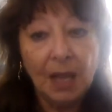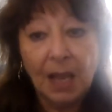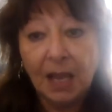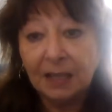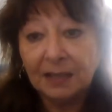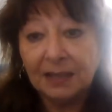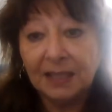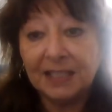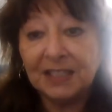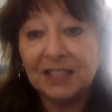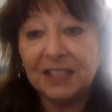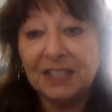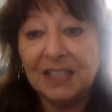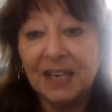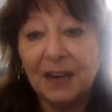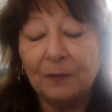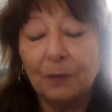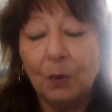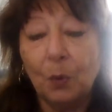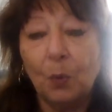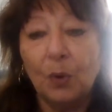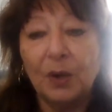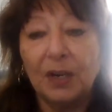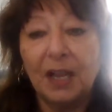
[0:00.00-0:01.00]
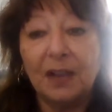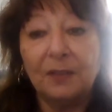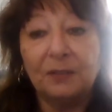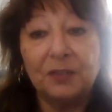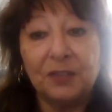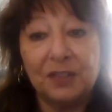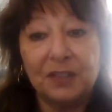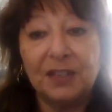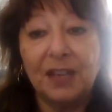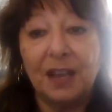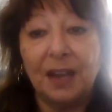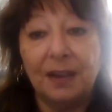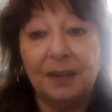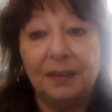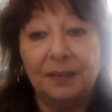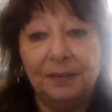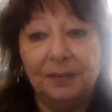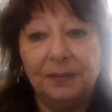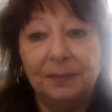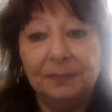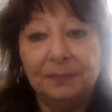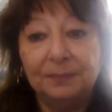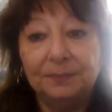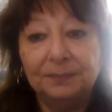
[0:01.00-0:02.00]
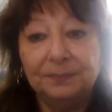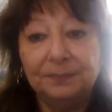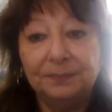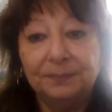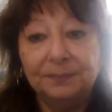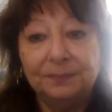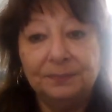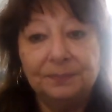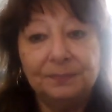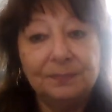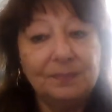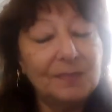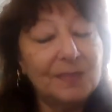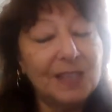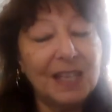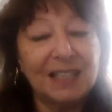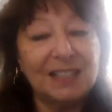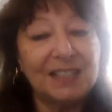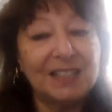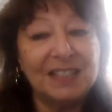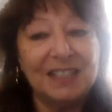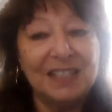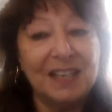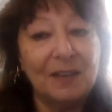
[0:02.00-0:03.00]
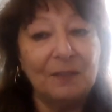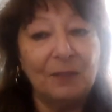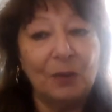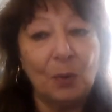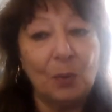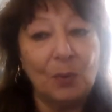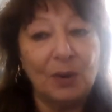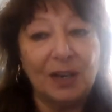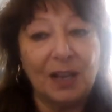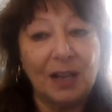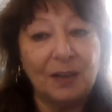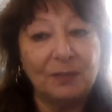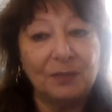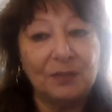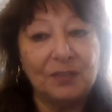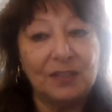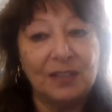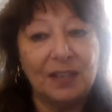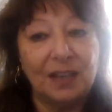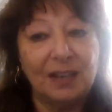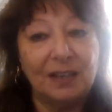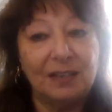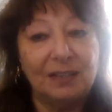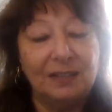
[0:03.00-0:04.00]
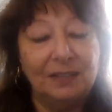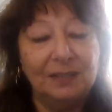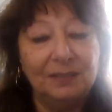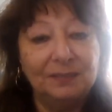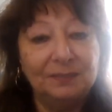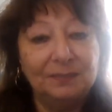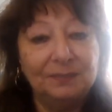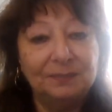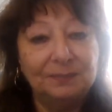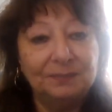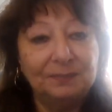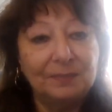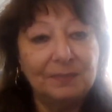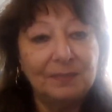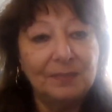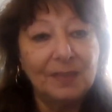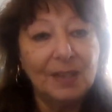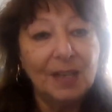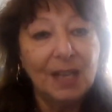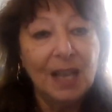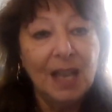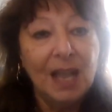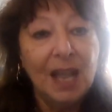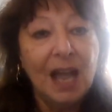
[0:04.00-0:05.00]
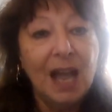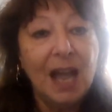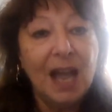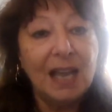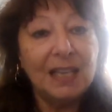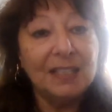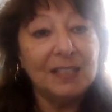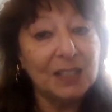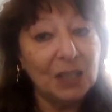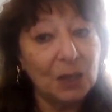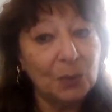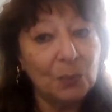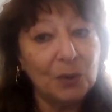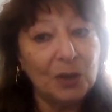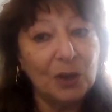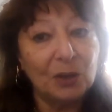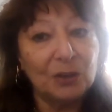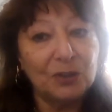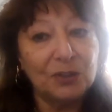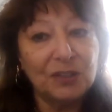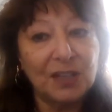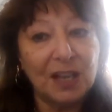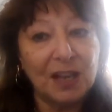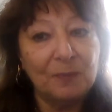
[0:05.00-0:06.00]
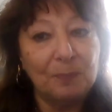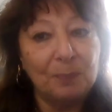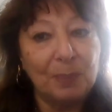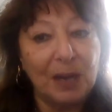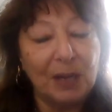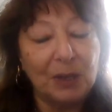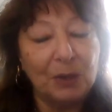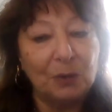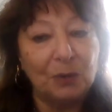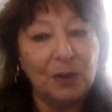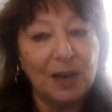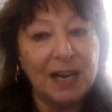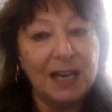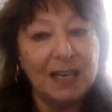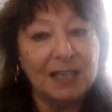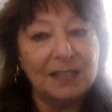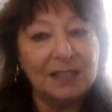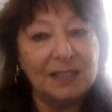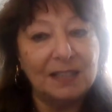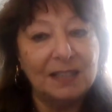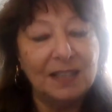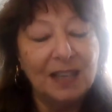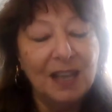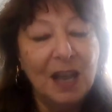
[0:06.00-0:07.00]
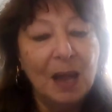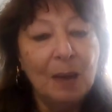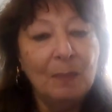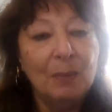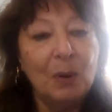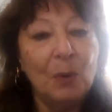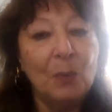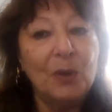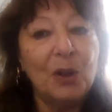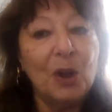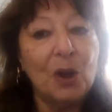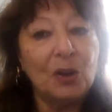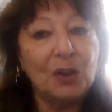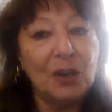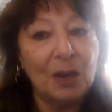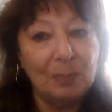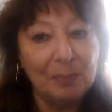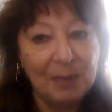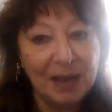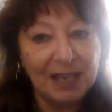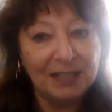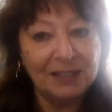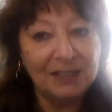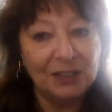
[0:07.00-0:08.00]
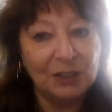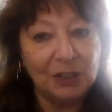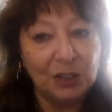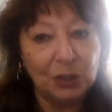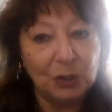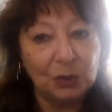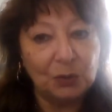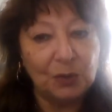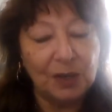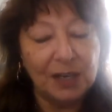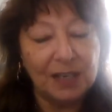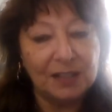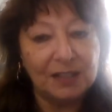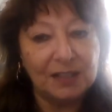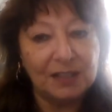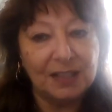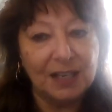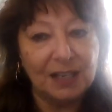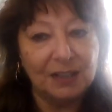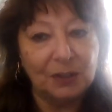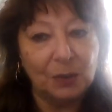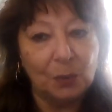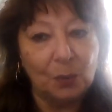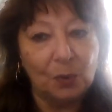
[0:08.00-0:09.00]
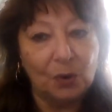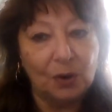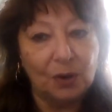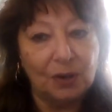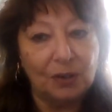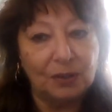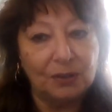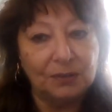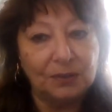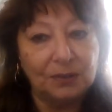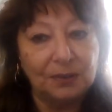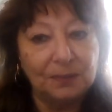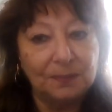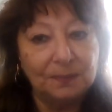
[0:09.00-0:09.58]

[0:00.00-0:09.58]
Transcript: That's never what I've said. That's never what I've said. I said we are saved by grace but we are commanded to transcend the world.